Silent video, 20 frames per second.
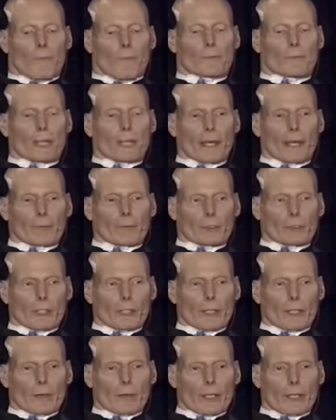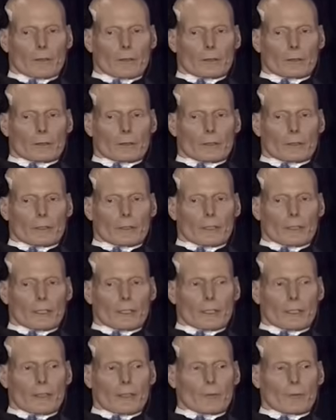can't regenerate and
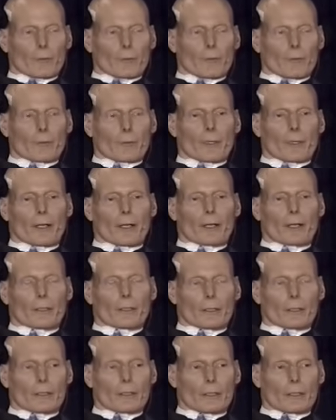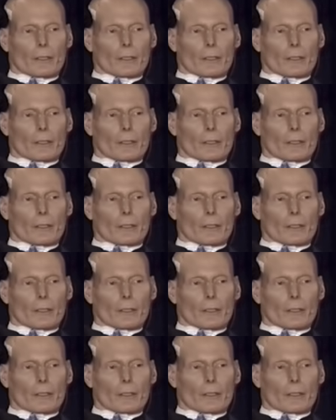can never be repaired.